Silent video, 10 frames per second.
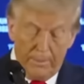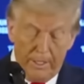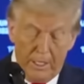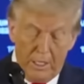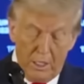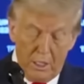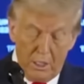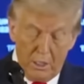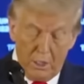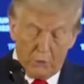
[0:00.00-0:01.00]

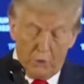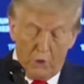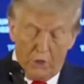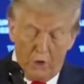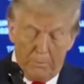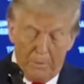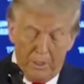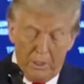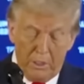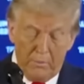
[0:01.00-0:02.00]
in throwing
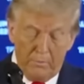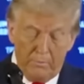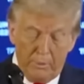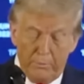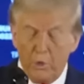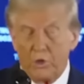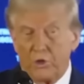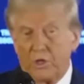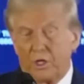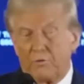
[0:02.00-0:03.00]
open the border.
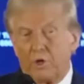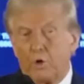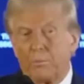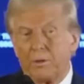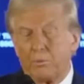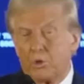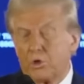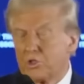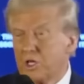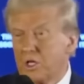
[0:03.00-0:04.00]
Think of it, open
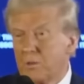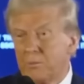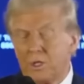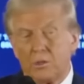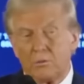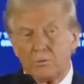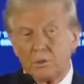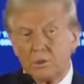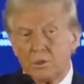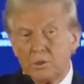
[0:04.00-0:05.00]
borders, they come in
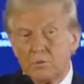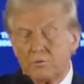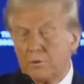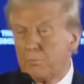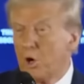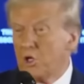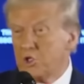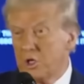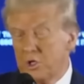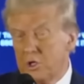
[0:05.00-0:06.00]
from parts
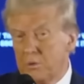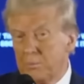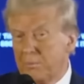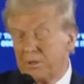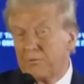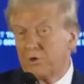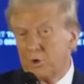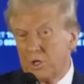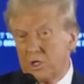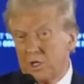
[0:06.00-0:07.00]
unknown. People have
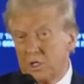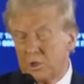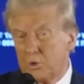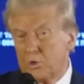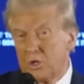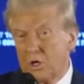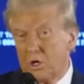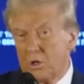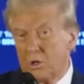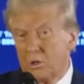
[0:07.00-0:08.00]
no idea who they
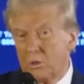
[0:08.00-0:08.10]
are,